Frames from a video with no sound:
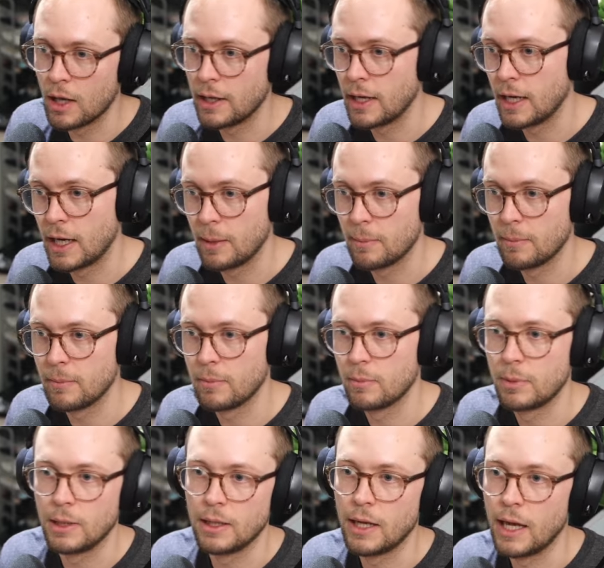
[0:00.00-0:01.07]
name,
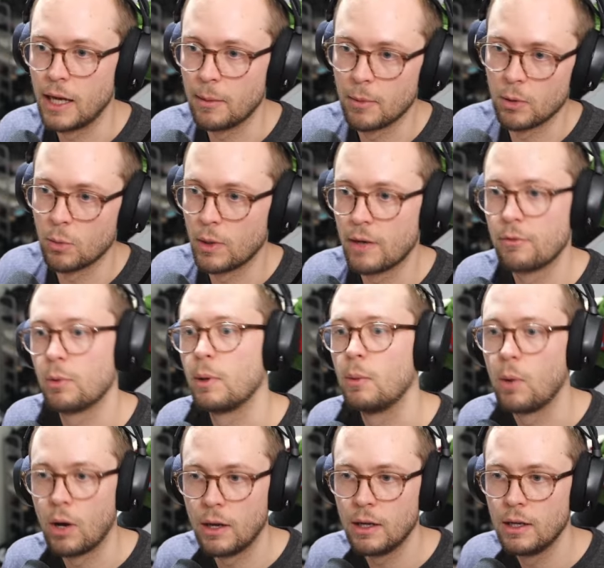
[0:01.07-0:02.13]
P name, or whatever we
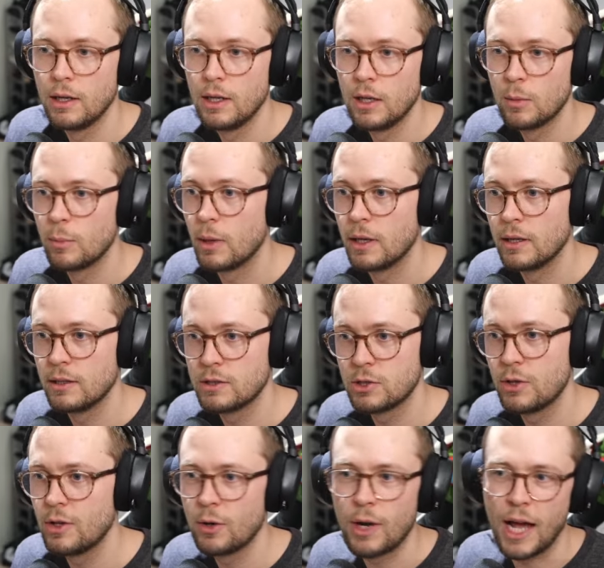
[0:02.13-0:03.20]
want. But so
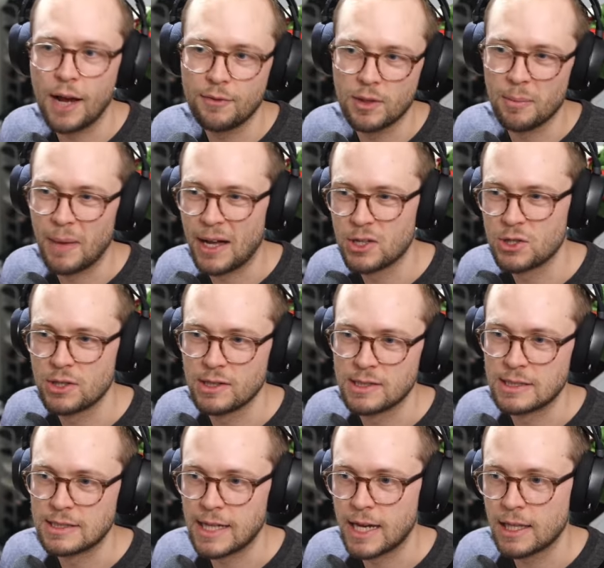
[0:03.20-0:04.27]
they don't have to match this
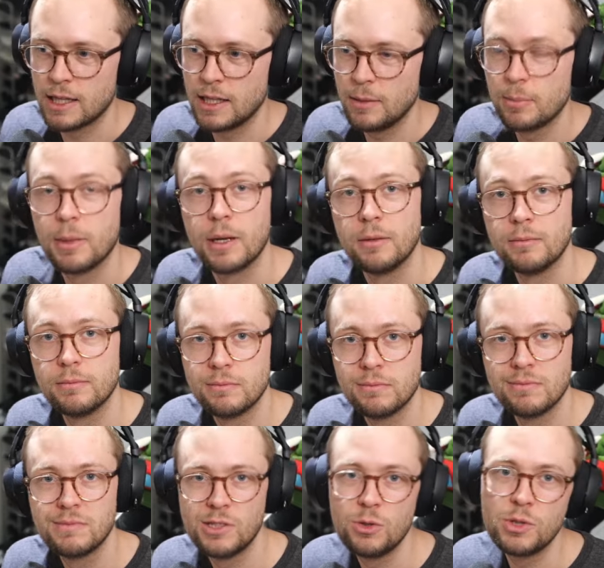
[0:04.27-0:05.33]
exactly, but
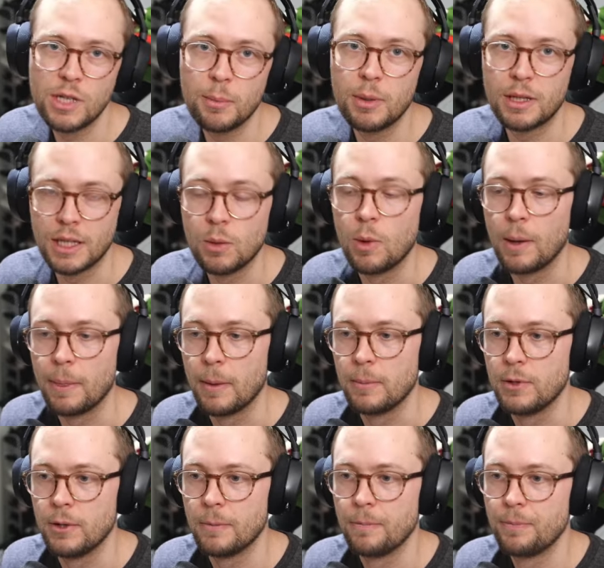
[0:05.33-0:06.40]
you typically want them
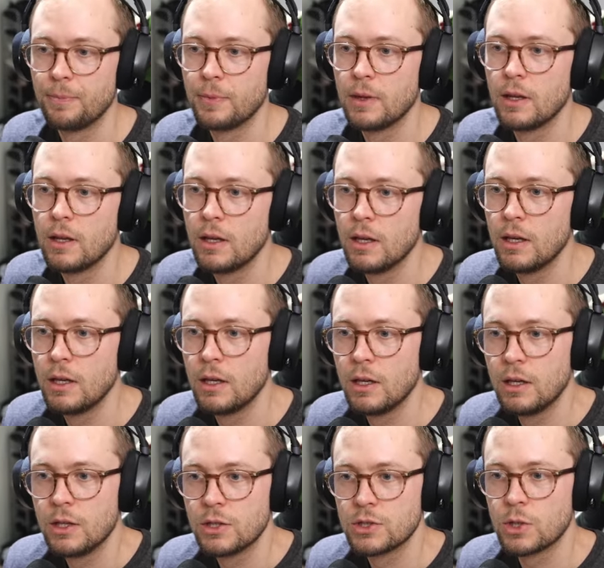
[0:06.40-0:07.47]
to.
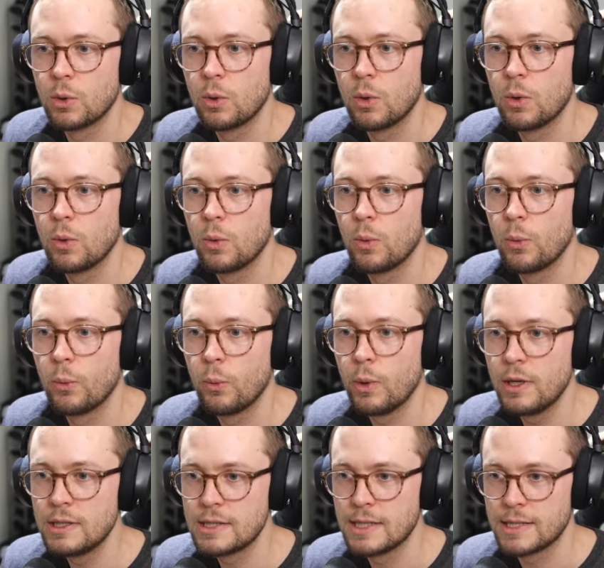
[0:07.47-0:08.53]
So what
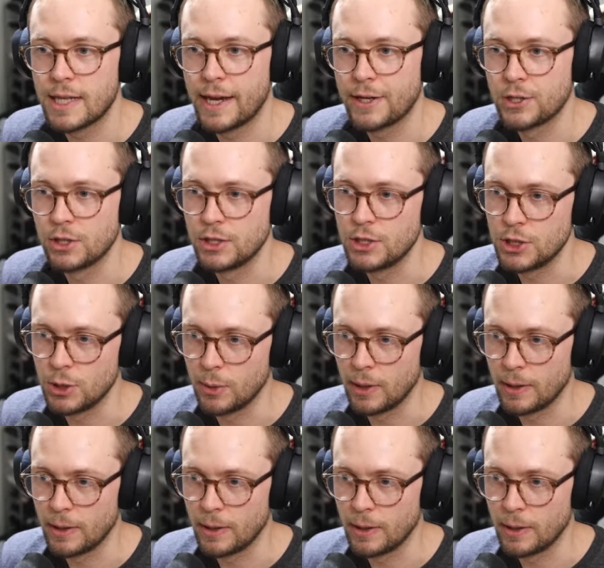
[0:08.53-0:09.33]
is this actually doing?